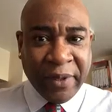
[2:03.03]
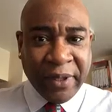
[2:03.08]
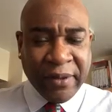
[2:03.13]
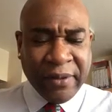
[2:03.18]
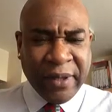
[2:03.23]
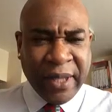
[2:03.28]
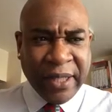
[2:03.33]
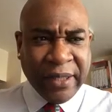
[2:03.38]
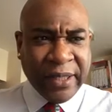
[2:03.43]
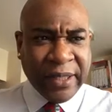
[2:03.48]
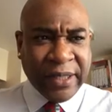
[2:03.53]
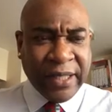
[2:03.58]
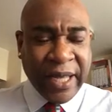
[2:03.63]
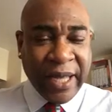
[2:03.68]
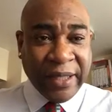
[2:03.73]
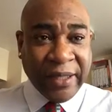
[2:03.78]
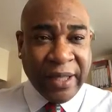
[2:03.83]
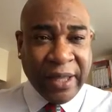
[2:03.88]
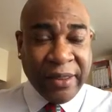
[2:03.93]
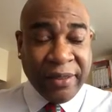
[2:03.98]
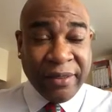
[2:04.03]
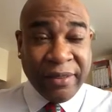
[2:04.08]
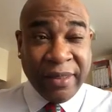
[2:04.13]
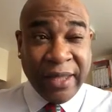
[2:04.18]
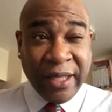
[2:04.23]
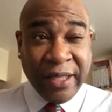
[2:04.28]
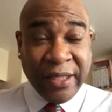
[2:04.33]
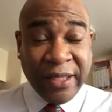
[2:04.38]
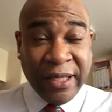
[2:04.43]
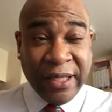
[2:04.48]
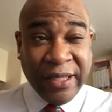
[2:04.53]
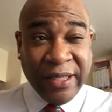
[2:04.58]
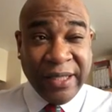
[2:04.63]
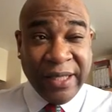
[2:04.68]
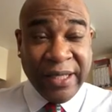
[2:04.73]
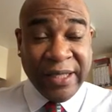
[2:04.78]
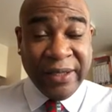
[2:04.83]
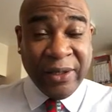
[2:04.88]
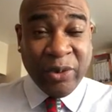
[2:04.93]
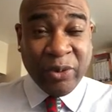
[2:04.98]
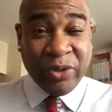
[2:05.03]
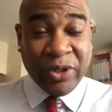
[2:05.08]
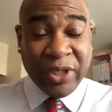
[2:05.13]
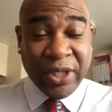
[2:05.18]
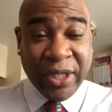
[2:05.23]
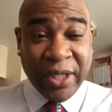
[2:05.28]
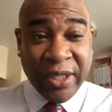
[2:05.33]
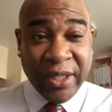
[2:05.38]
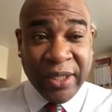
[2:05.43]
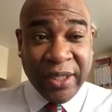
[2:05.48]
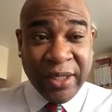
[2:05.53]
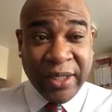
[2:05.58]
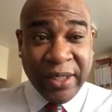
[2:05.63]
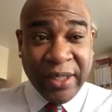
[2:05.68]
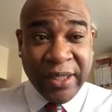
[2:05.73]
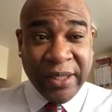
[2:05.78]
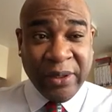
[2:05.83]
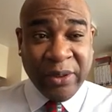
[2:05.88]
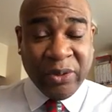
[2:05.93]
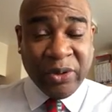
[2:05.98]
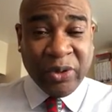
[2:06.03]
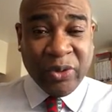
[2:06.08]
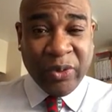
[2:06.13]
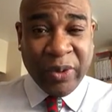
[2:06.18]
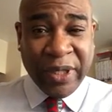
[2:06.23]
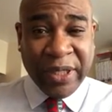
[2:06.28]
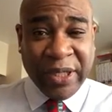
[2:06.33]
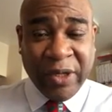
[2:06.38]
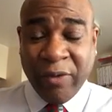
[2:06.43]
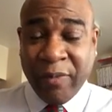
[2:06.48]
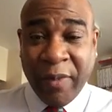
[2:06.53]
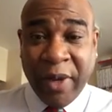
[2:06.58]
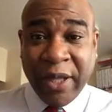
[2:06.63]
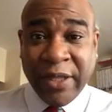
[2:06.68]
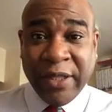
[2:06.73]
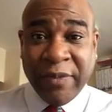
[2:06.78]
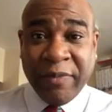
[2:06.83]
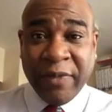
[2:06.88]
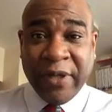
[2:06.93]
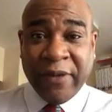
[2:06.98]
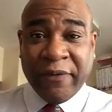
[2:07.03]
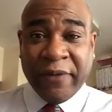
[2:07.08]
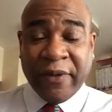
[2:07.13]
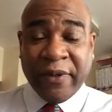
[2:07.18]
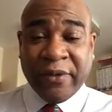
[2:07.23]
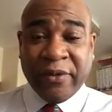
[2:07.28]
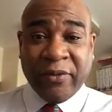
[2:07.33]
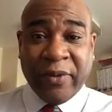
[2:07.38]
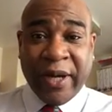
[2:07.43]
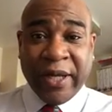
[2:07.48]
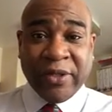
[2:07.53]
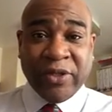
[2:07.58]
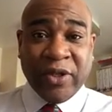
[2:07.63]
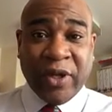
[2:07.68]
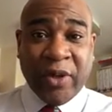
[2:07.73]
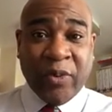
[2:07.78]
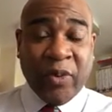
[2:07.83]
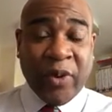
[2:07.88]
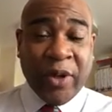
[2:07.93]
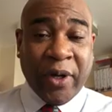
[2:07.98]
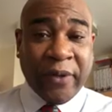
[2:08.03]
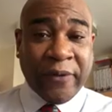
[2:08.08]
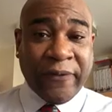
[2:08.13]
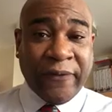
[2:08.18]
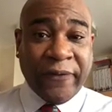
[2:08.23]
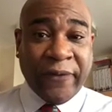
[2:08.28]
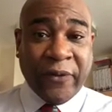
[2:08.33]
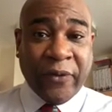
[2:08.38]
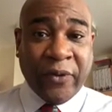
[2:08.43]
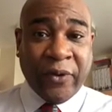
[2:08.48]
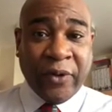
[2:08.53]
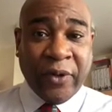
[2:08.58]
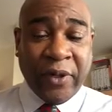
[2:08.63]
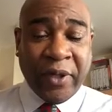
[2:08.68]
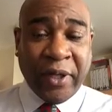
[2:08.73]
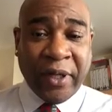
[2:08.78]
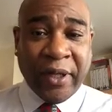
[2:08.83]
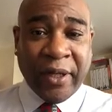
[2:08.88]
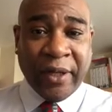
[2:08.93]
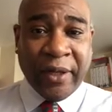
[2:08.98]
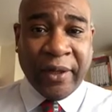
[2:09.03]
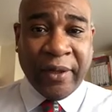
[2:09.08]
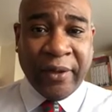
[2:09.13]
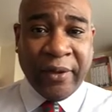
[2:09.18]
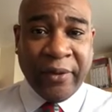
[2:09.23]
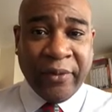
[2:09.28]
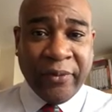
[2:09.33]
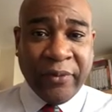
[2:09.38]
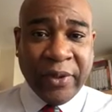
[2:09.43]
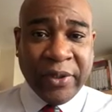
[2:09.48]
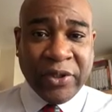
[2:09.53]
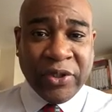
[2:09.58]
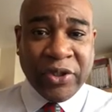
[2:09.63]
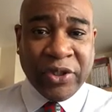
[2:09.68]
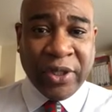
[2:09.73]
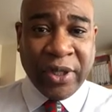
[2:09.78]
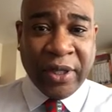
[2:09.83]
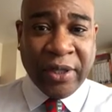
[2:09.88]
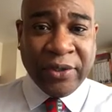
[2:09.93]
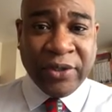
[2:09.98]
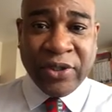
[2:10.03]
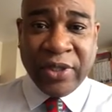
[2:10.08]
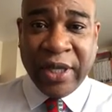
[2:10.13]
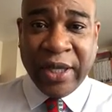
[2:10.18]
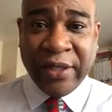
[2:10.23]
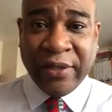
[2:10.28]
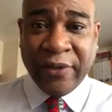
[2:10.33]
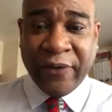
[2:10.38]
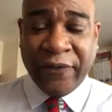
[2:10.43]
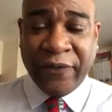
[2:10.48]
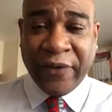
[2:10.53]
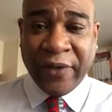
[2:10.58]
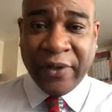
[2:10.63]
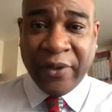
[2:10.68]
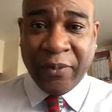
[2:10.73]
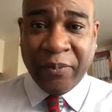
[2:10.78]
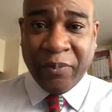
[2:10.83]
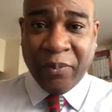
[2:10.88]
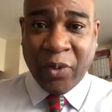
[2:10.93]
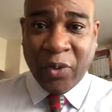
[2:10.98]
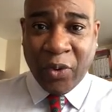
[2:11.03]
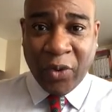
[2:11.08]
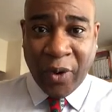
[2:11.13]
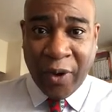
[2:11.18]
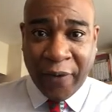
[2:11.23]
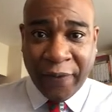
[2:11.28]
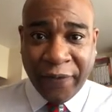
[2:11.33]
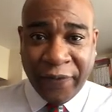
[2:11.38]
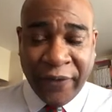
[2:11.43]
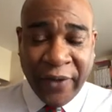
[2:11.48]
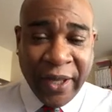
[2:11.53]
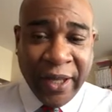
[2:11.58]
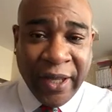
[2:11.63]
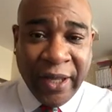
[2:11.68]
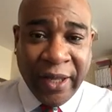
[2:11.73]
But then again, I think he looked Greek. He reminded me of a director I worked for, which I'll say nothing more of.